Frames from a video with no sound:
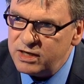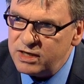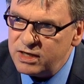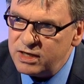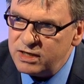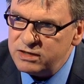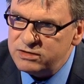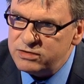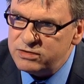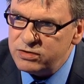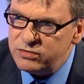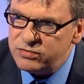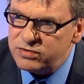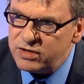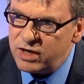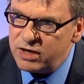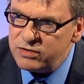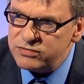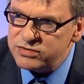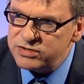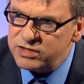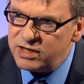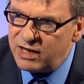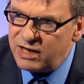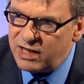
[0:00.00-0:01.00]
and
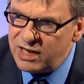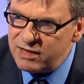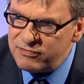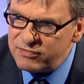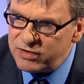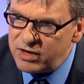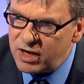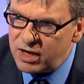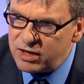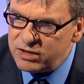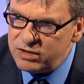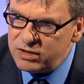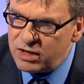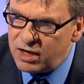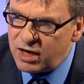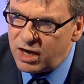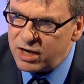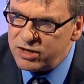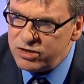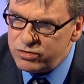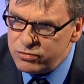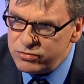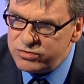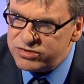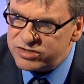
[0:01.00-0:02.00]
2011. Are
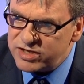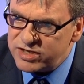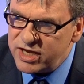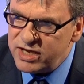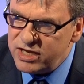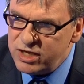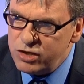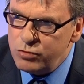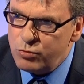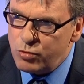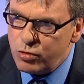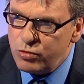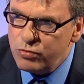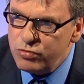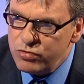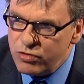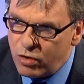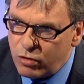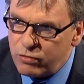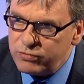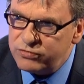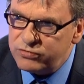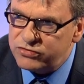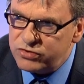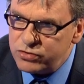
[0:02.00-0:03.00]
you saying you will
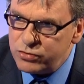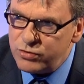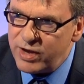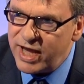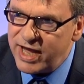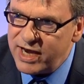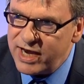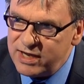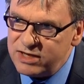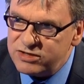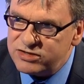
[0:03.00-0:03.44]
not do any